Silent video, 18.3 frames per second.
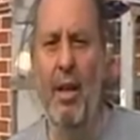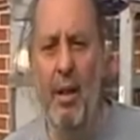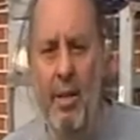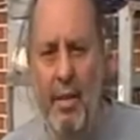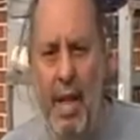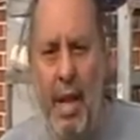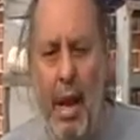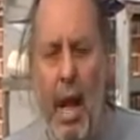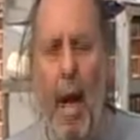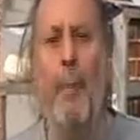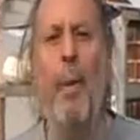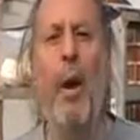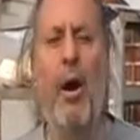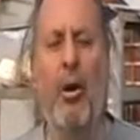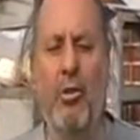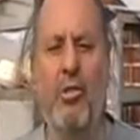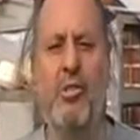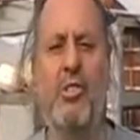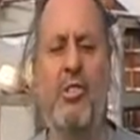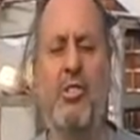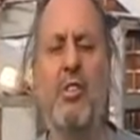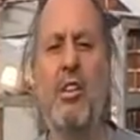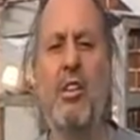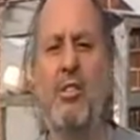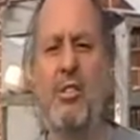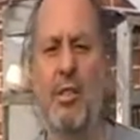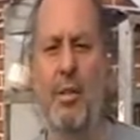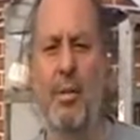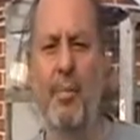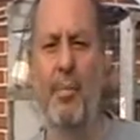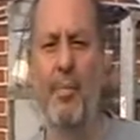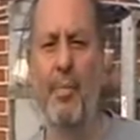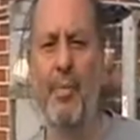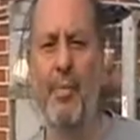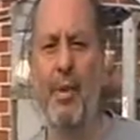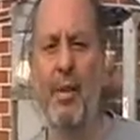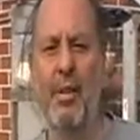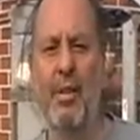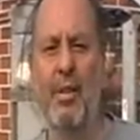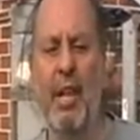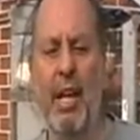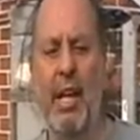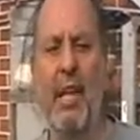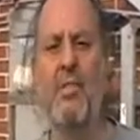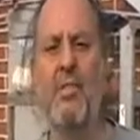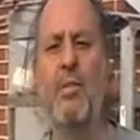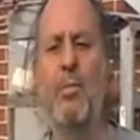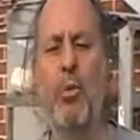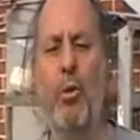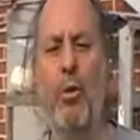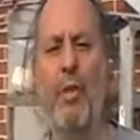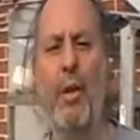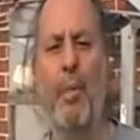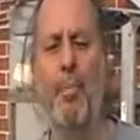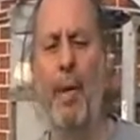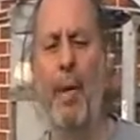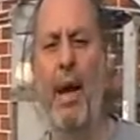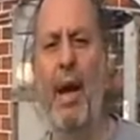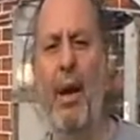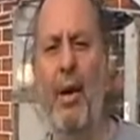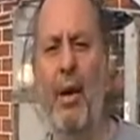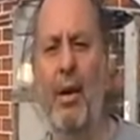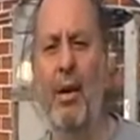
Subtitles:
that upholds the system, that gives them all their power.